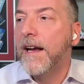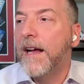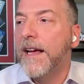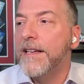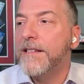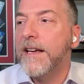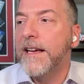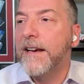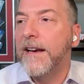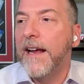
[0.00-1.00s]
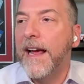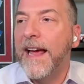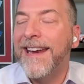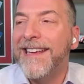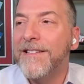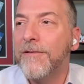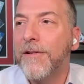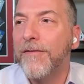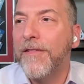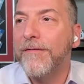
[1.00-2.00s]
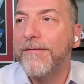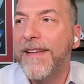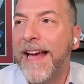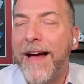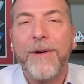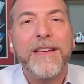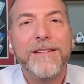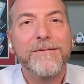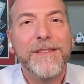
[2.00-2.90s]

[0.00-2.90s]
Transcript: is in his sort of how he